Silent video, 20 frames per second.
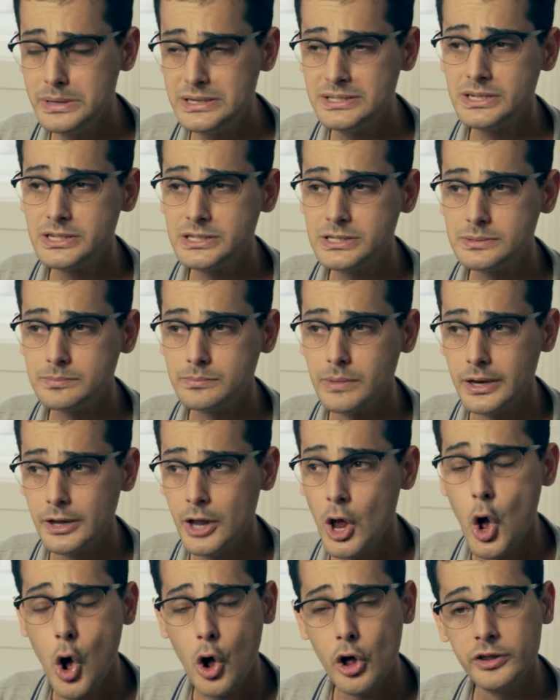businessmen
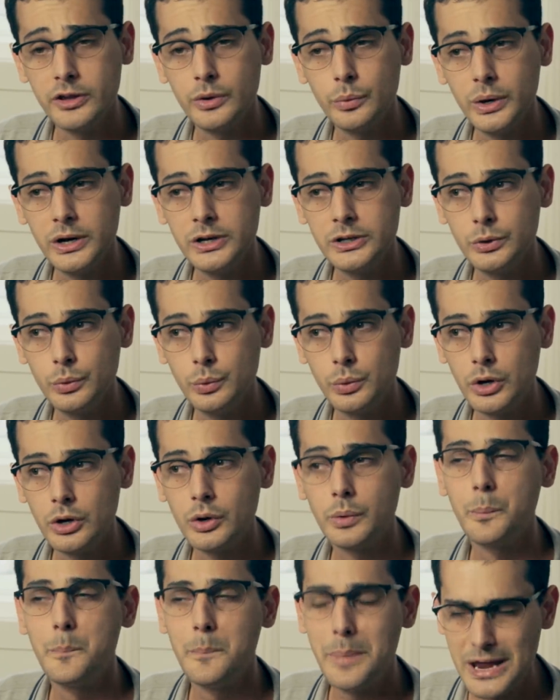on their way to
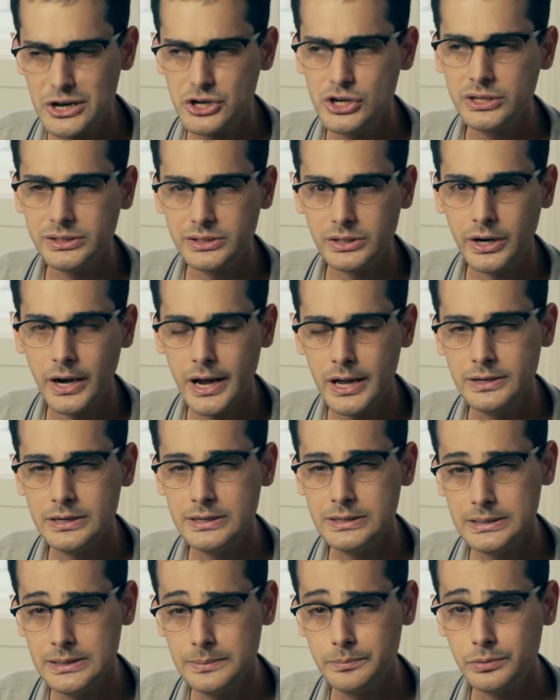work bashing their head
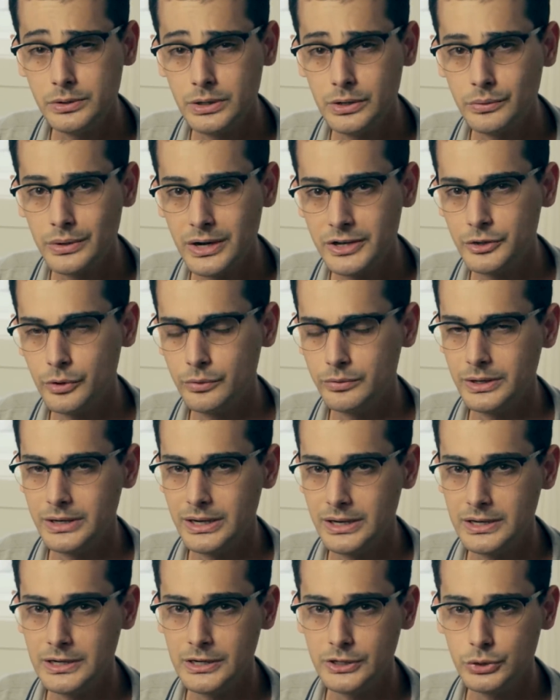in deep regret over
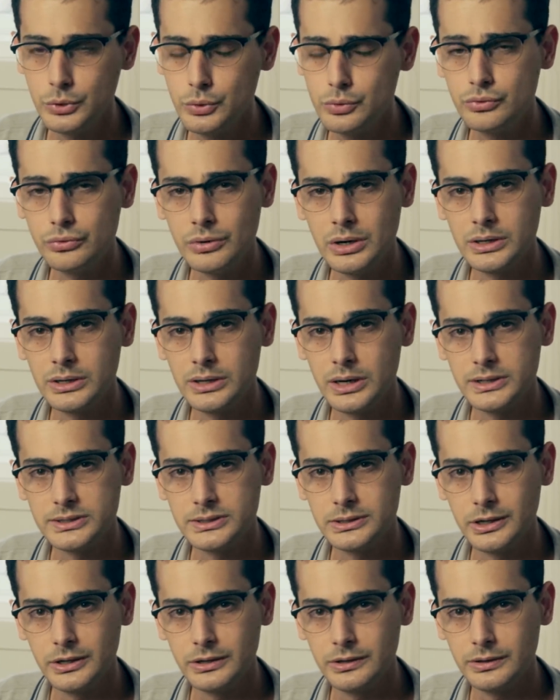getting too drunk
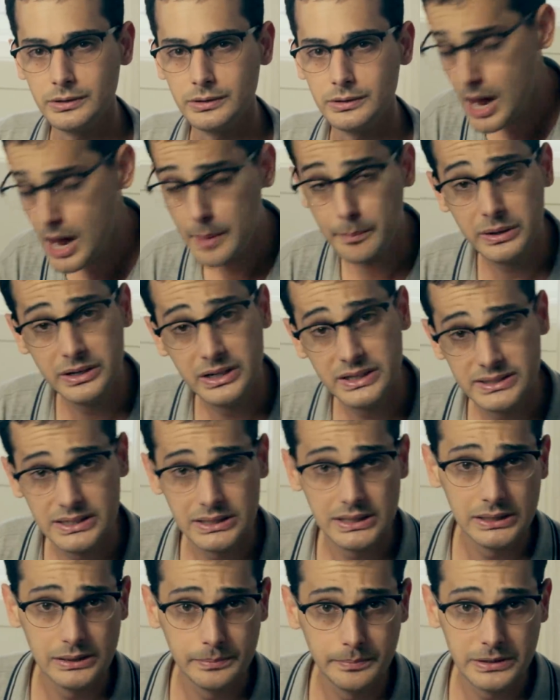last night. But it's a
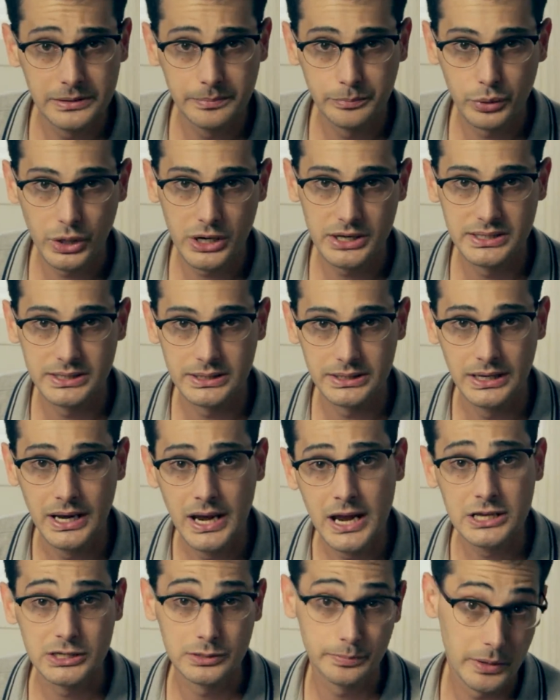little bit pricey,
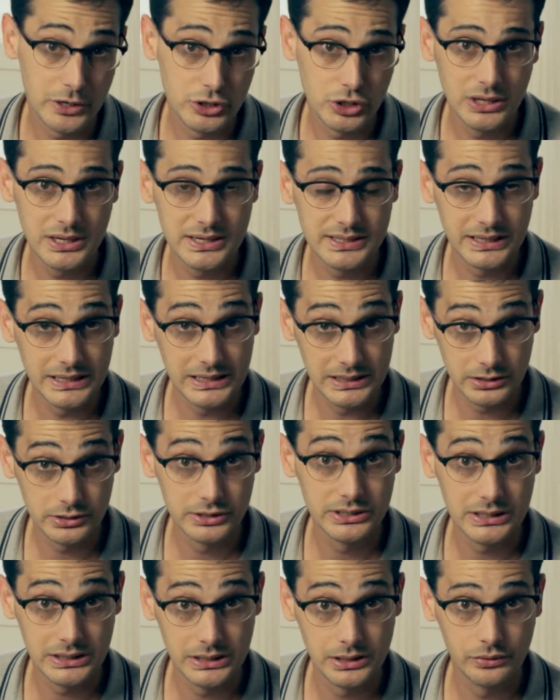especially the
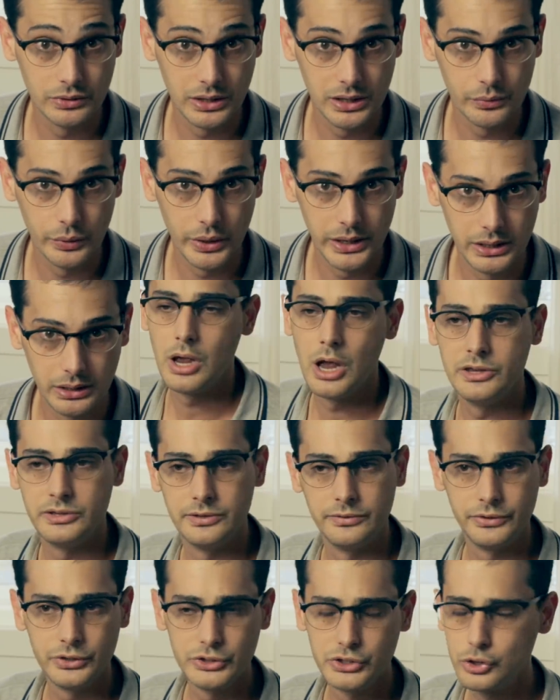intercity railway. And
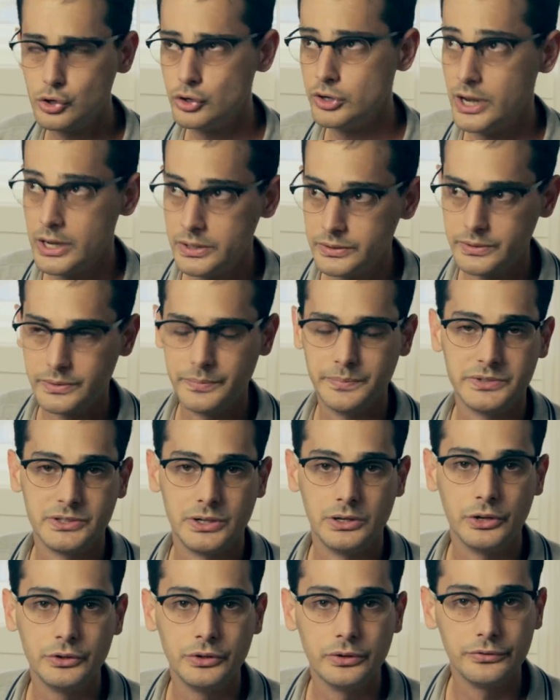the first conundrum a
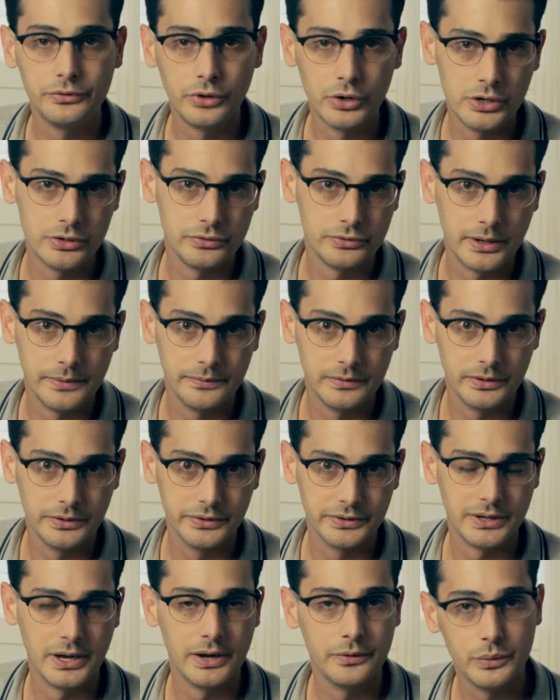lot of foreign
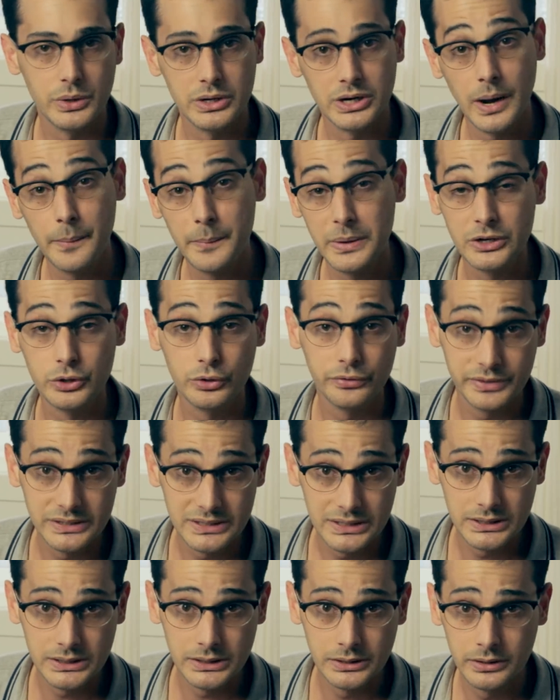travelers have when coming to
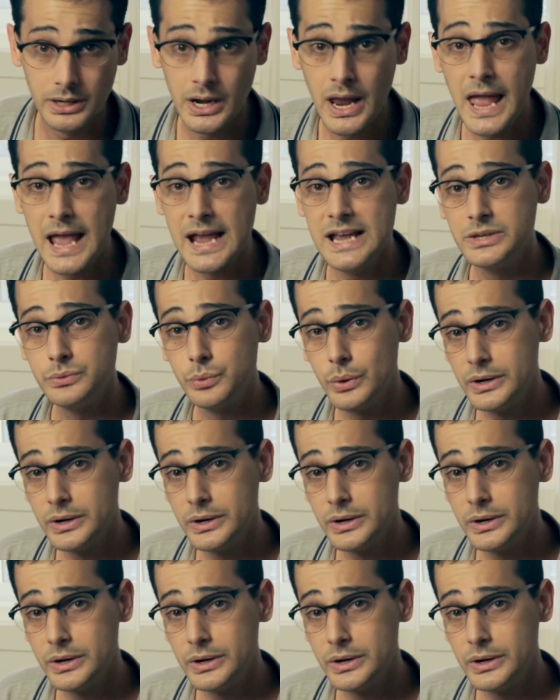visit here is